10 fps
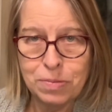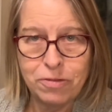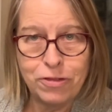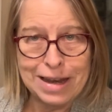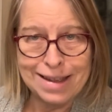
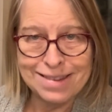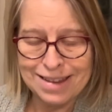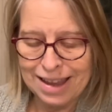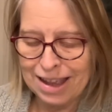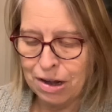
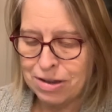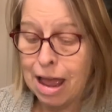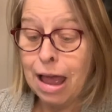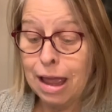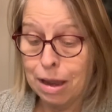finessing and
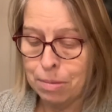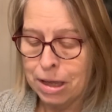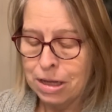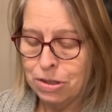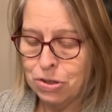time
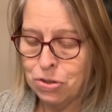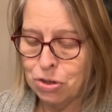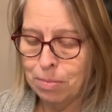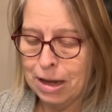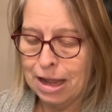to
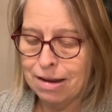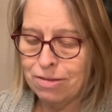germinate.